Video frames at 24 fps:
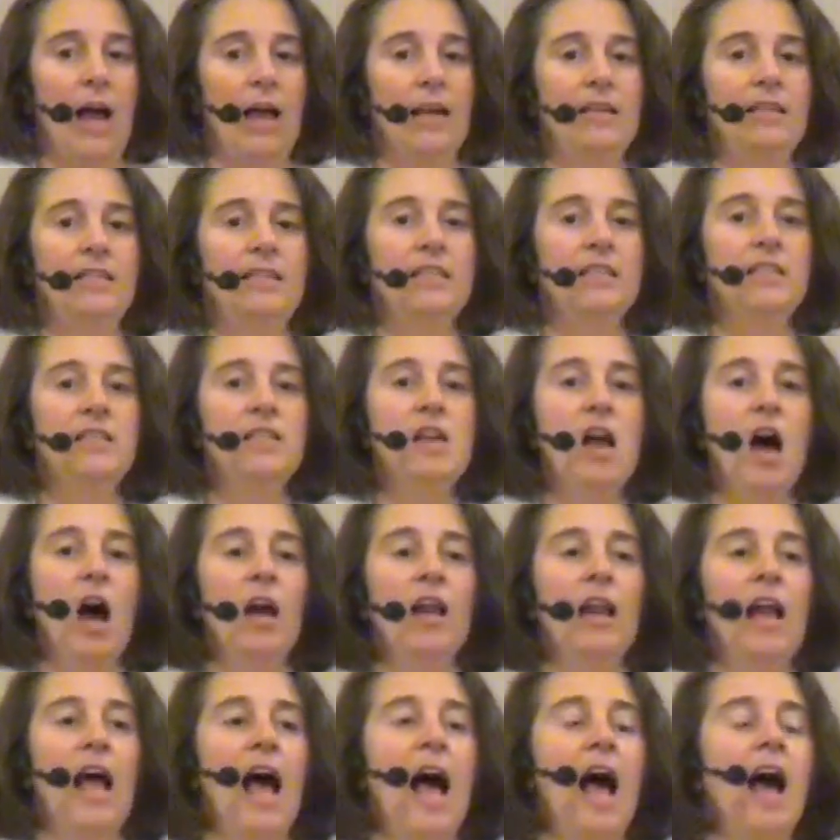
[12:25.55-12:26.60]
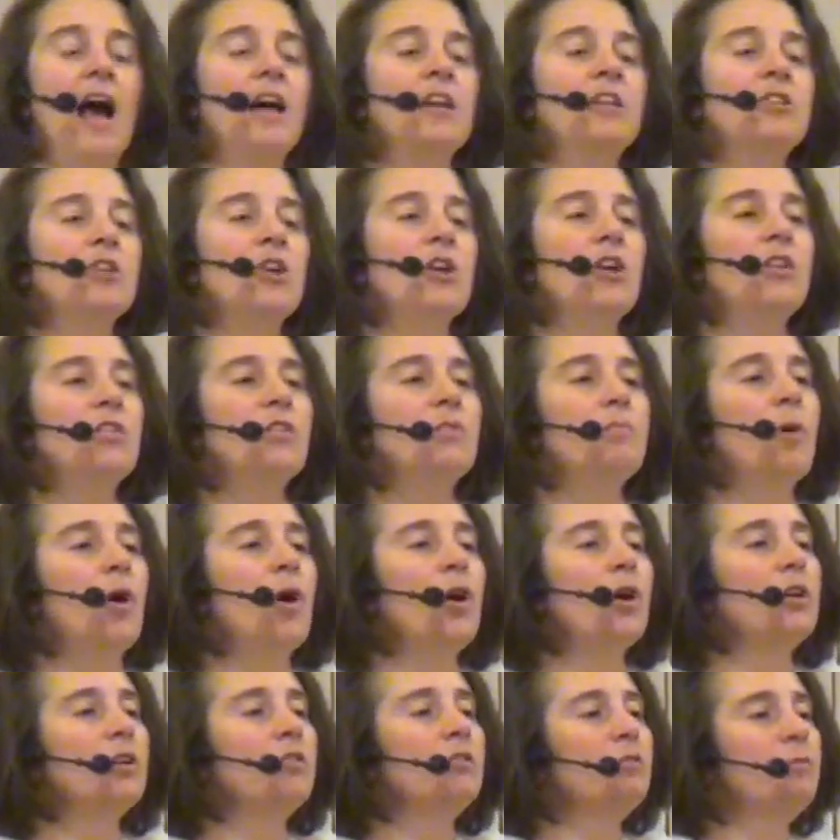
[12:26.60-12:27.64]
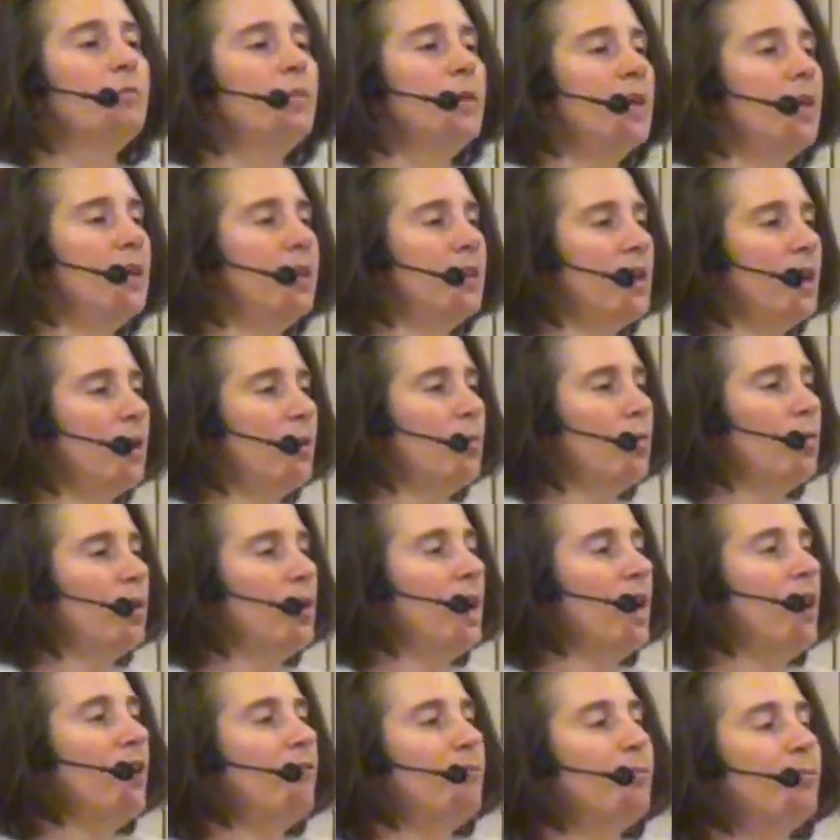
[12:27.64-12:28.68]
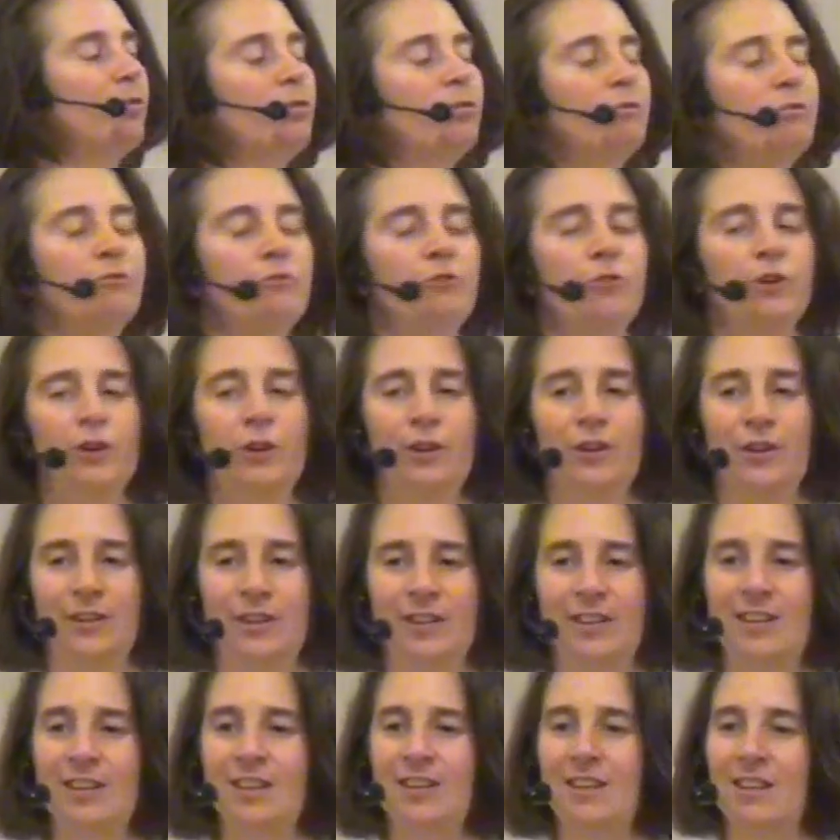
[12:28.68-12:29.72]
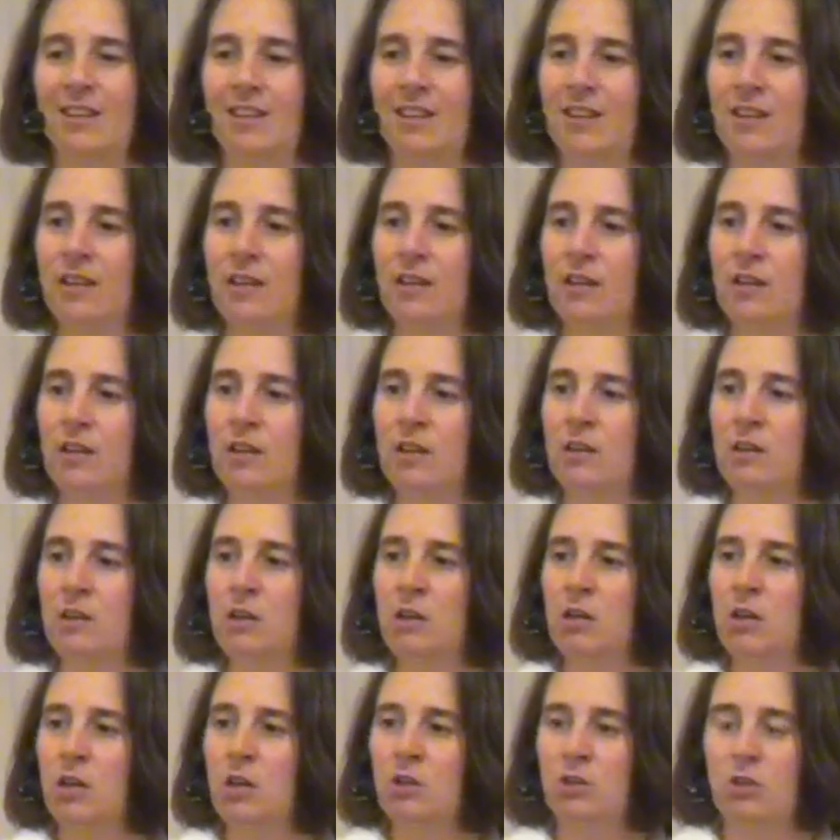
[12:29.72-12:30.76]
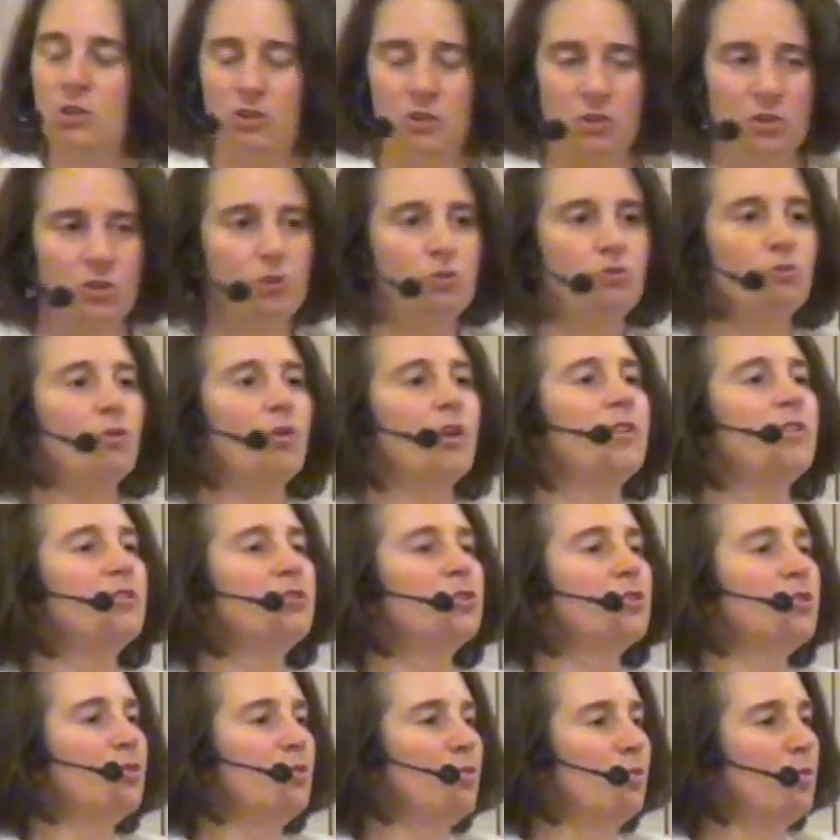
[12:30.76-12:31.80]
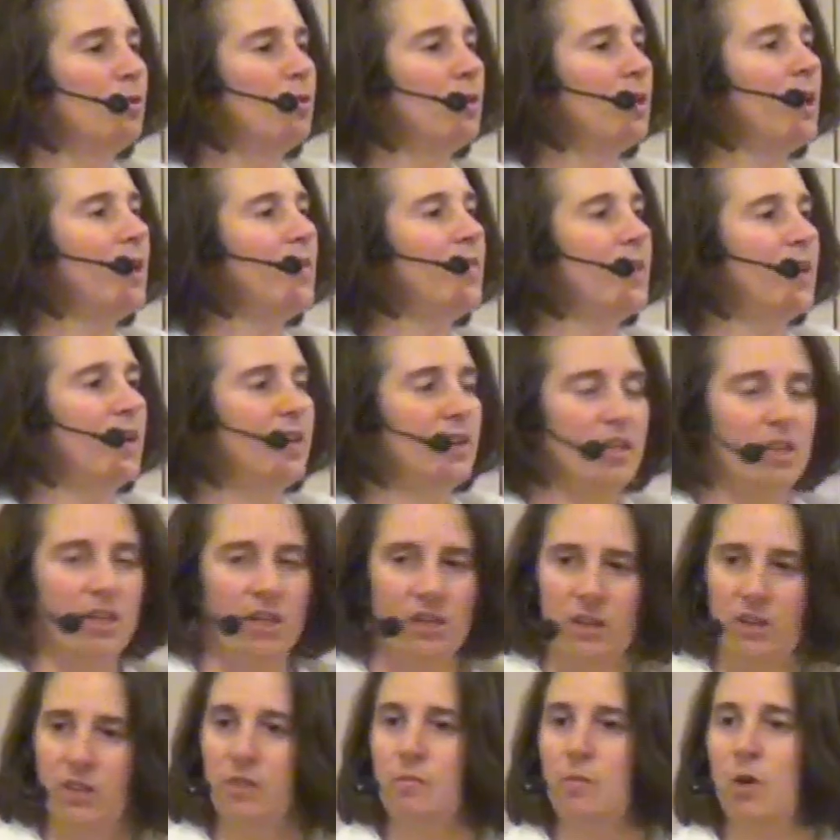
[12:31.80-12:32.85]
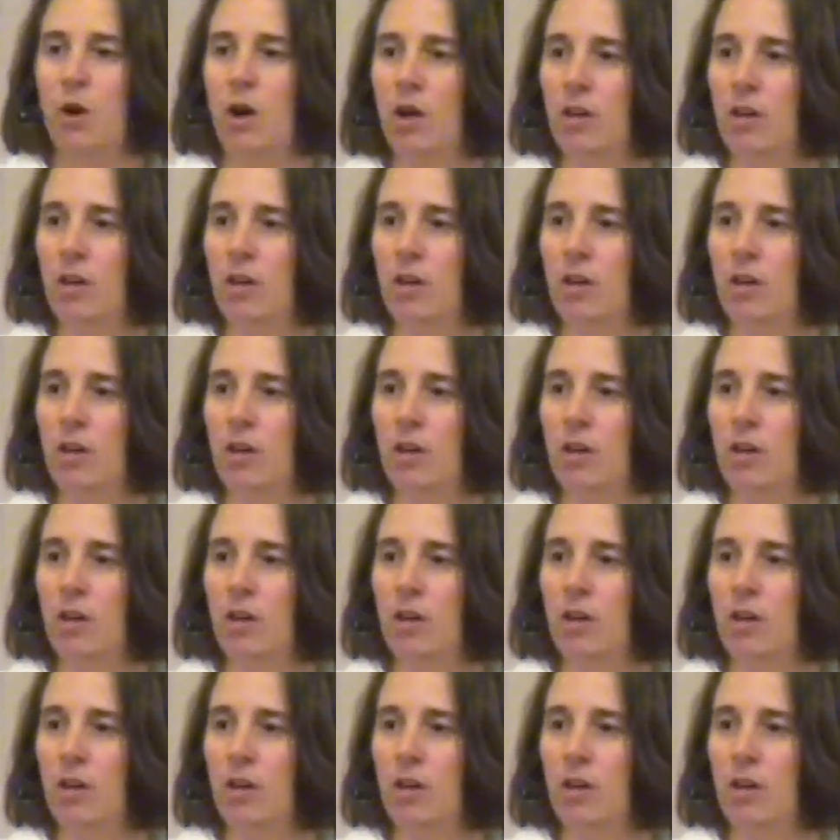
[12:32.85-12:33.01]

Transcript: I did not act on the part of me that would have preferred to destroy the school and then kill them